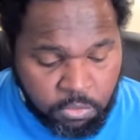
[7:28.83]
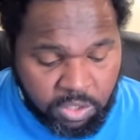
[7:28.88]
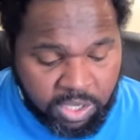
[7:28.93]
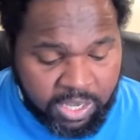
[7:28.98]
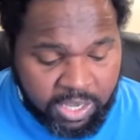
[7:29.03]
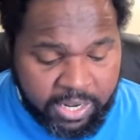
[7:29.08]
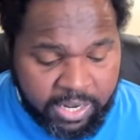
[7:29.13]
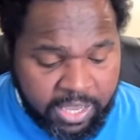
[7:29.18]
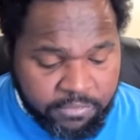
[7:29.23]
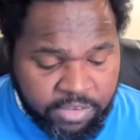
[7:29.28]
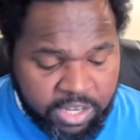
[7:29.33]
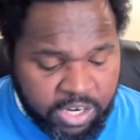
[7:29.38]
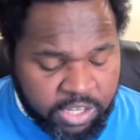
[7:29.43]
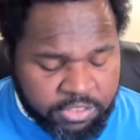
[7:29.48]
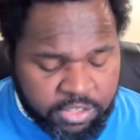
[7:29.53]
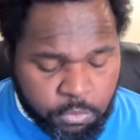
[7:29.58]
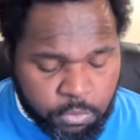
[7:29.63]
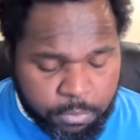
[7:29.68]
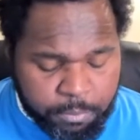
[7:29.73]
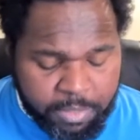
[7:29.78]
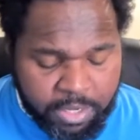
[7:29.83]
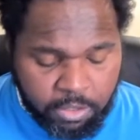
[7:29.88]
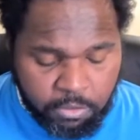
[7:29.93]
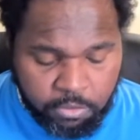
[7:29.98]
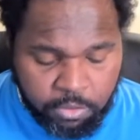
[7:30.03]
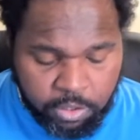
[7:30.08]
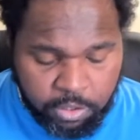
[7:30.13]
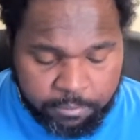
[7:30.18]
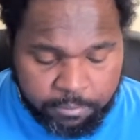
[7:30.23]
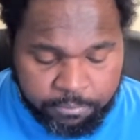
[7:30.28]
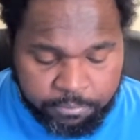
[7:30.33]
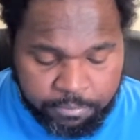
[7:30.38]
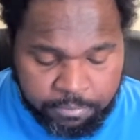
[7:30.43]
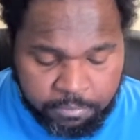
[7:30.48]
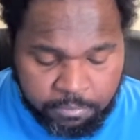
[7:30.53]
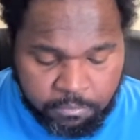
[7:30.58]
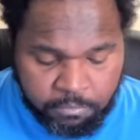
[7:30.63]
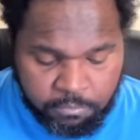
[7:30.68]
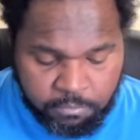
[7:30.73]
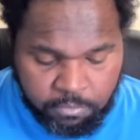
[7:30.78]
You can't have anything with metal on it.
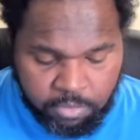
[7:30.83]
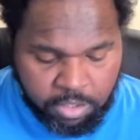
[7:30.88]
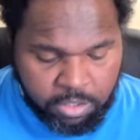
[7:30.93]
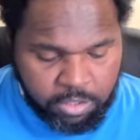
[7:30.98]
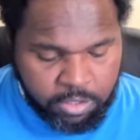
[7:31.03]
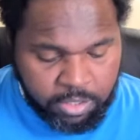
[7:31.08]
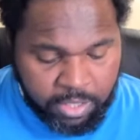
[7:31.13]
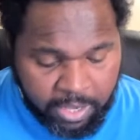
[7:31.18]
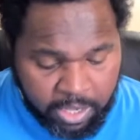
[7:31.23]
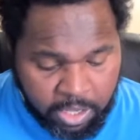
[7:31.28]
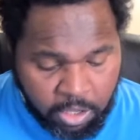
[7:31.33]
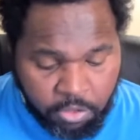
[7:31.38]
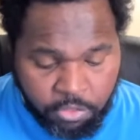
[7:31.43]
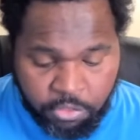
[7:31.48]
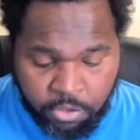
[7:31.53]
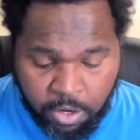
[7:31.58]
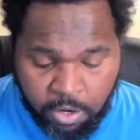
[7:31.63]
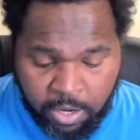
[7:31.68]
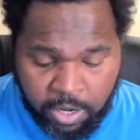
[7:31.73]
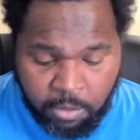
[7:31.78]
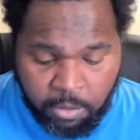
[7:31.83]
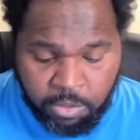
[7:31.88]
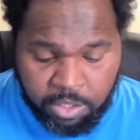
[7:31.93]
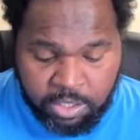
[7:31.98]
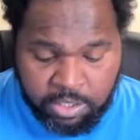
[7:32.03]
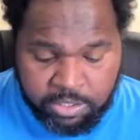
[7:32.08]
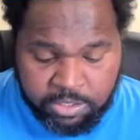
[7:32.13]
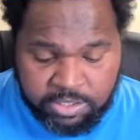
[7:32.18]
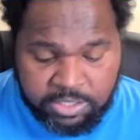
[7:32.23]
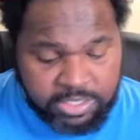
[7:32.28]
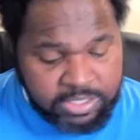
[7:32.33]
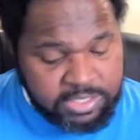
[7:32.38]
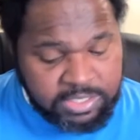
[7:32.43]
Now, there I was,